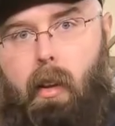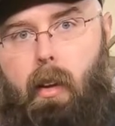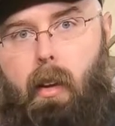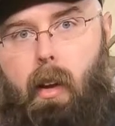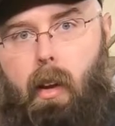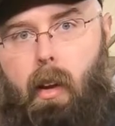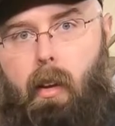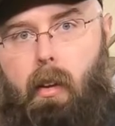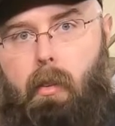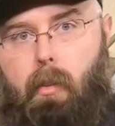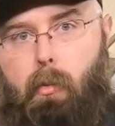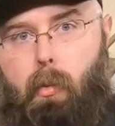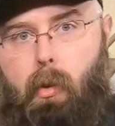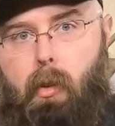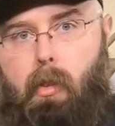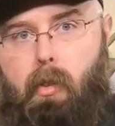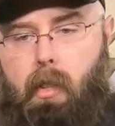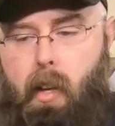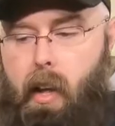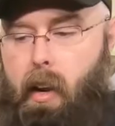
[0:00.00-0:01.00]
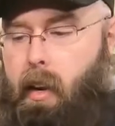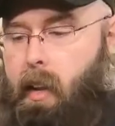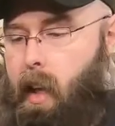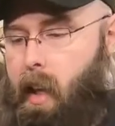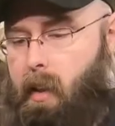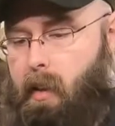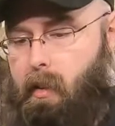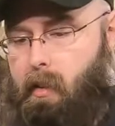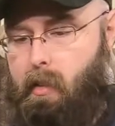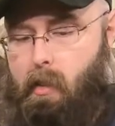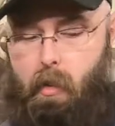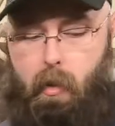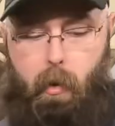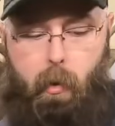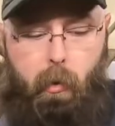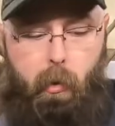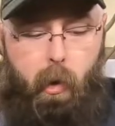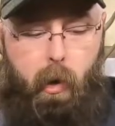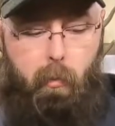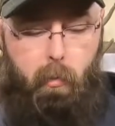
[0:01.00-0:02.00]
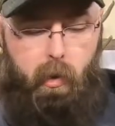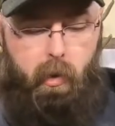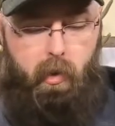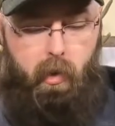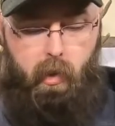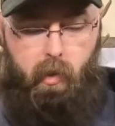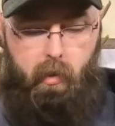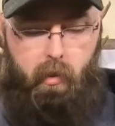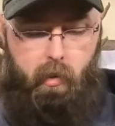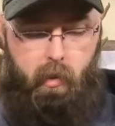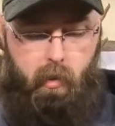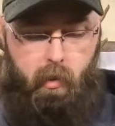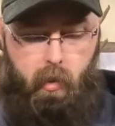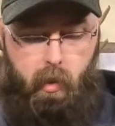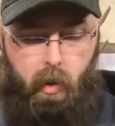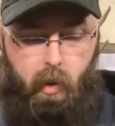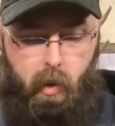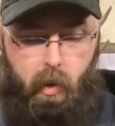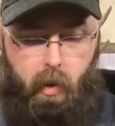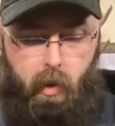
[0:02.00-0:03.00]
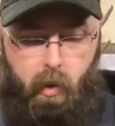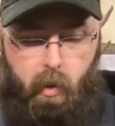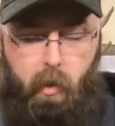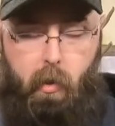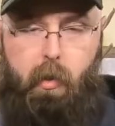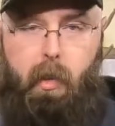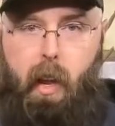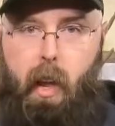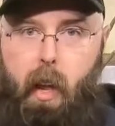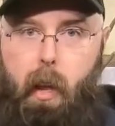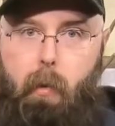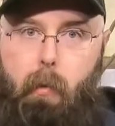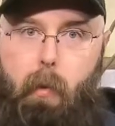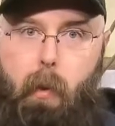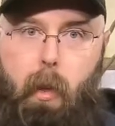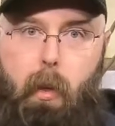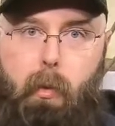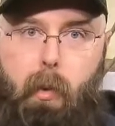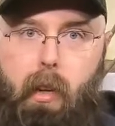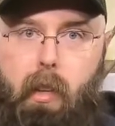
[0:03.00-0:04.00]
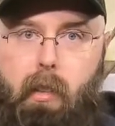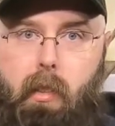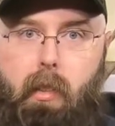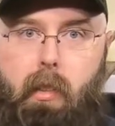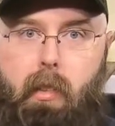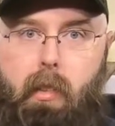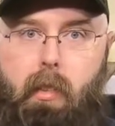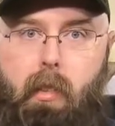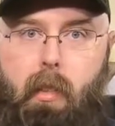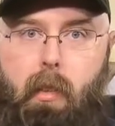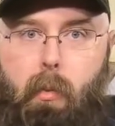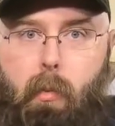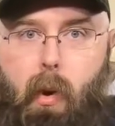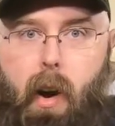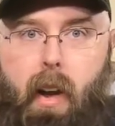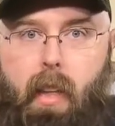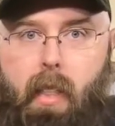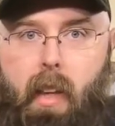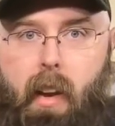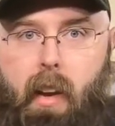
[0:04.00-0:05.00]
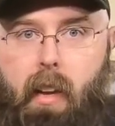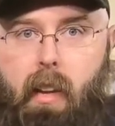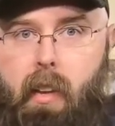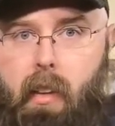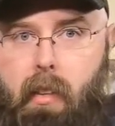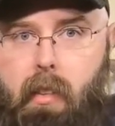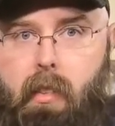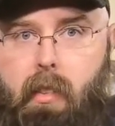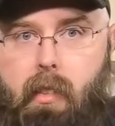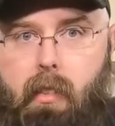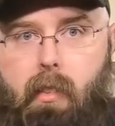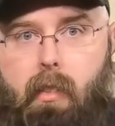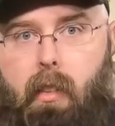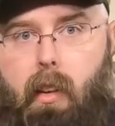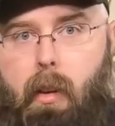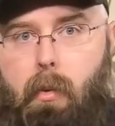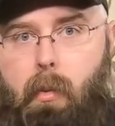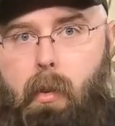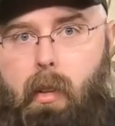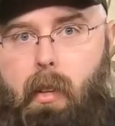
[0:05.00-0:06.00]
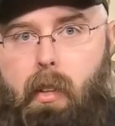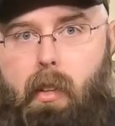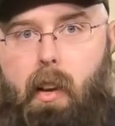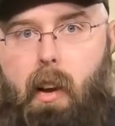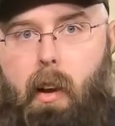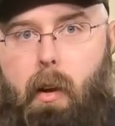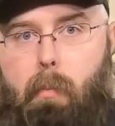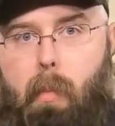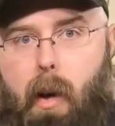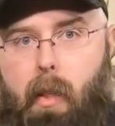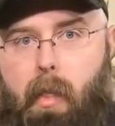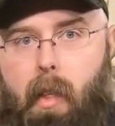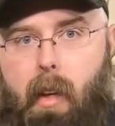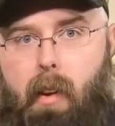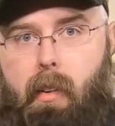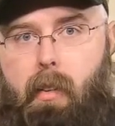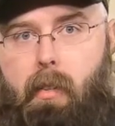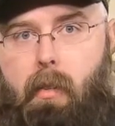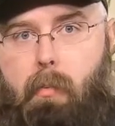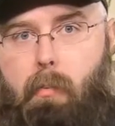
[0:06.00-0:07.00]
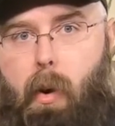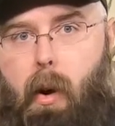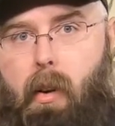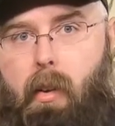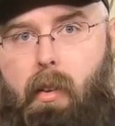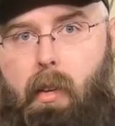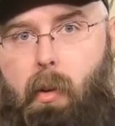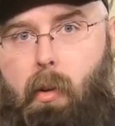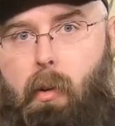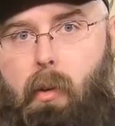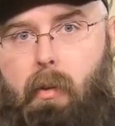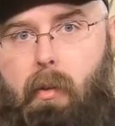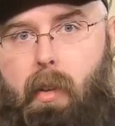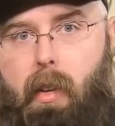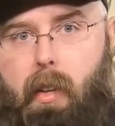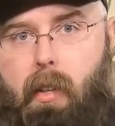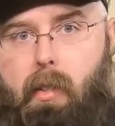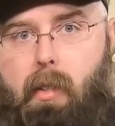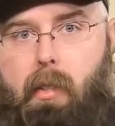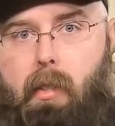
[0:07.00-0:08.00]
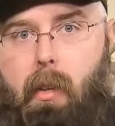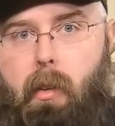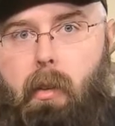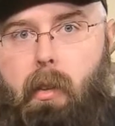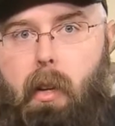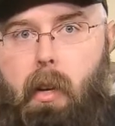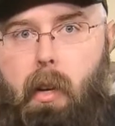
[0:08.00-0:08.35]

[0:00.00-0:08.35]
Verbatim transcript: uh, were dedicated to their green machines and there's a handful of reasons why that is and we're going to talk about that in part two of this so